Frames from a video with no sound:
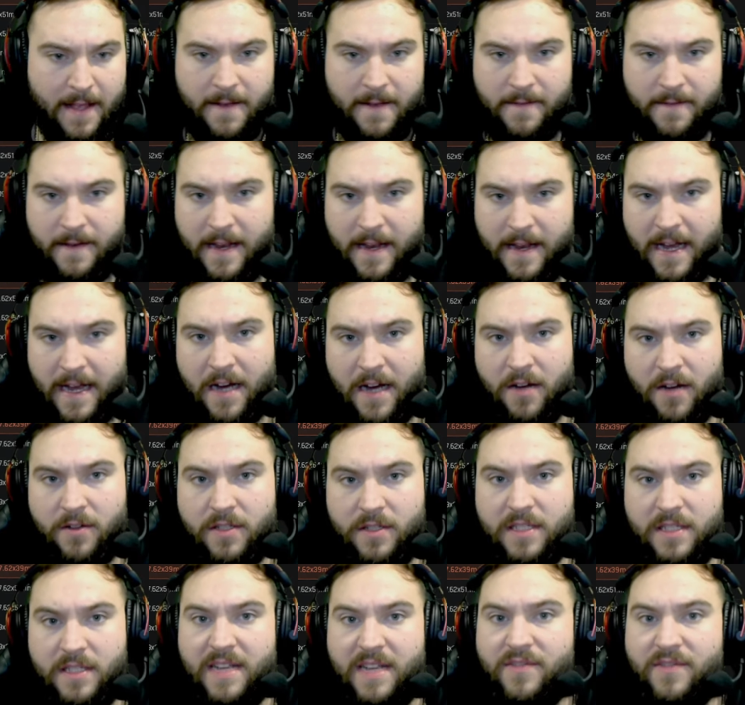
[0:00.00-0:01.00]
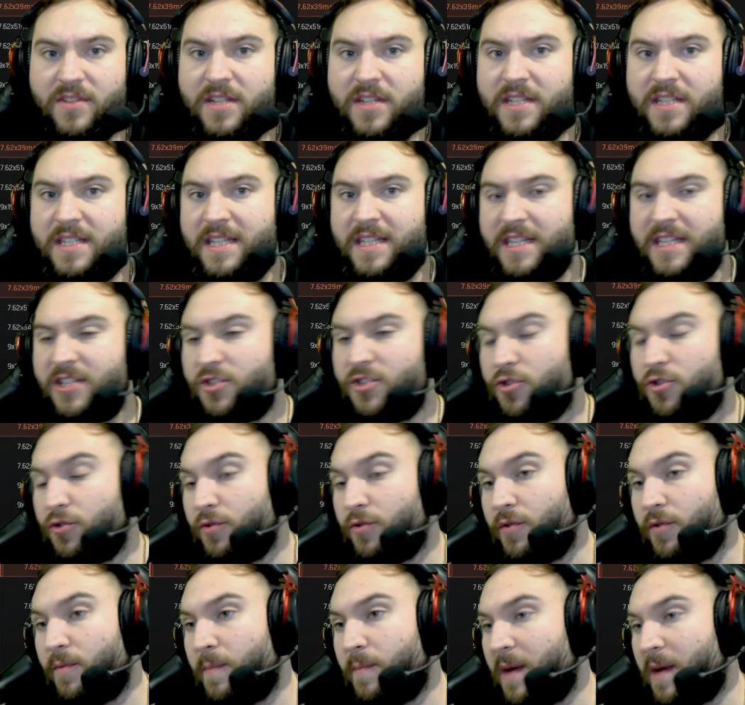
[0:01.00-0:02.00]
Now,
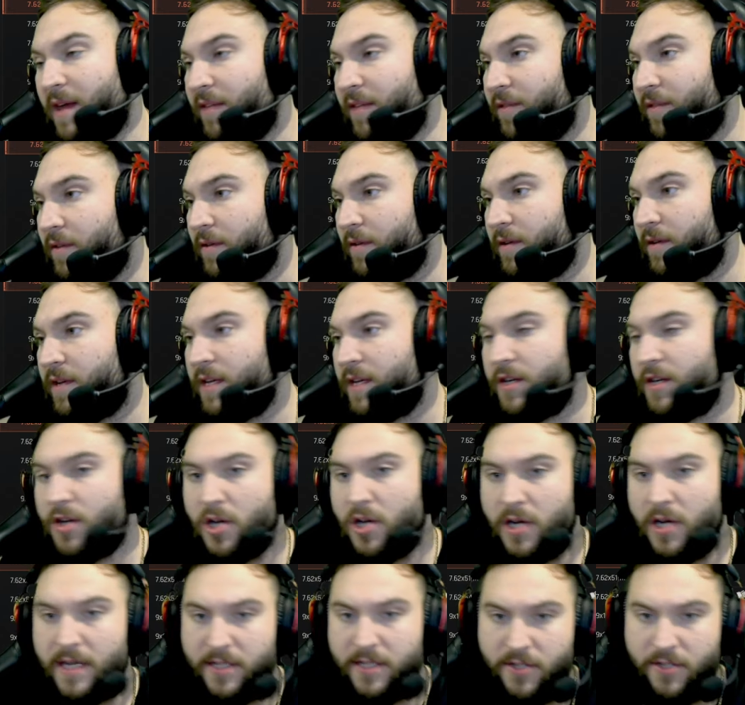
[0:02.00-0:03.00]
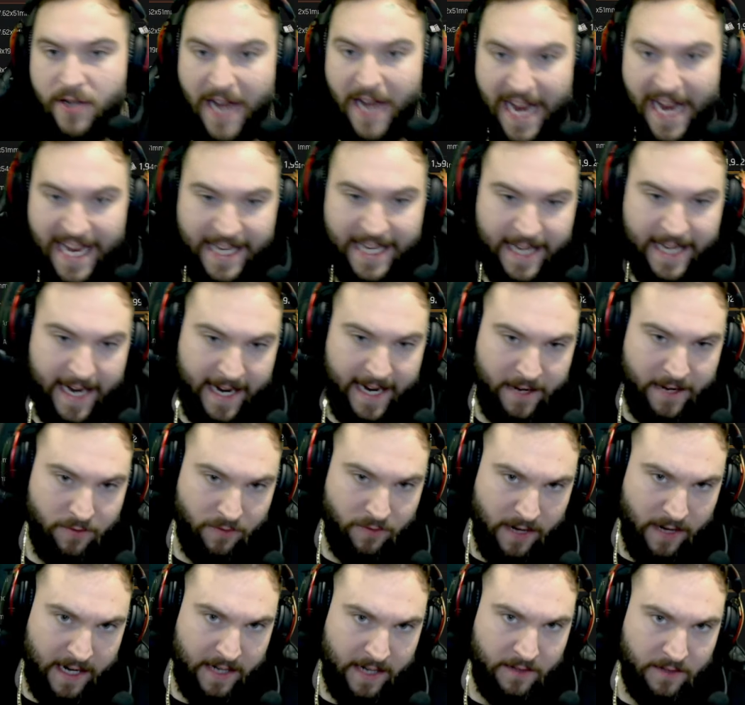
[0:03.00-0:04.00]
7.62 by 39, so AK
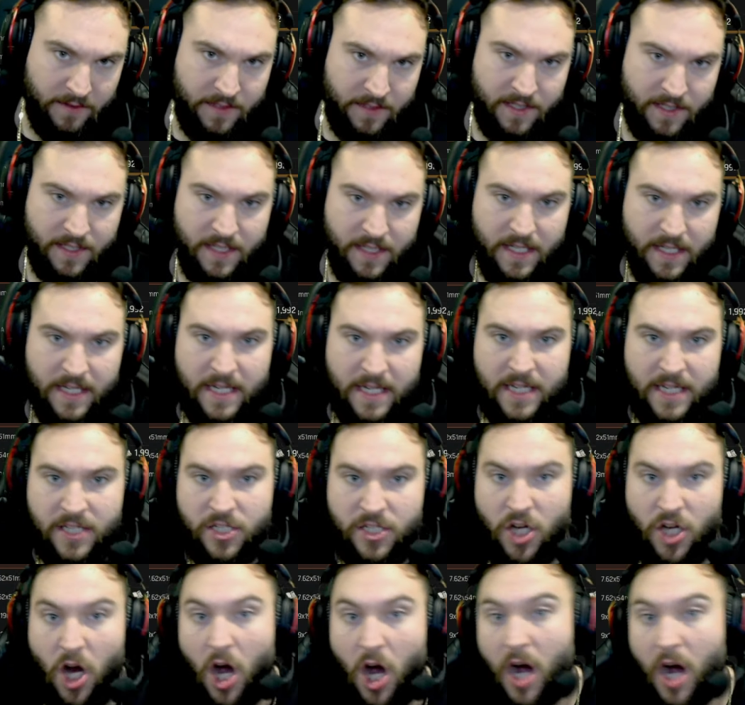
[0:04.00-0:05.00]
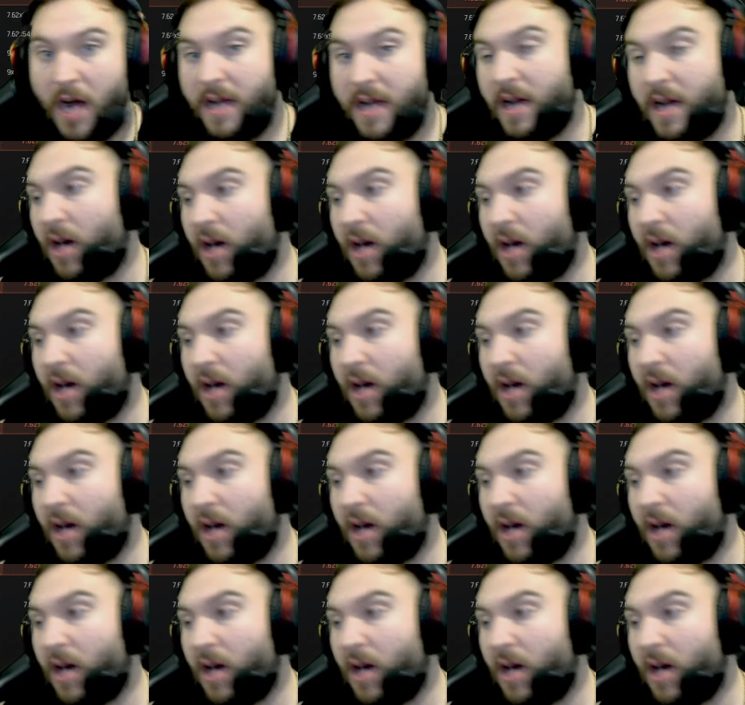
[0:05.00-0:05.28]
rounds. So I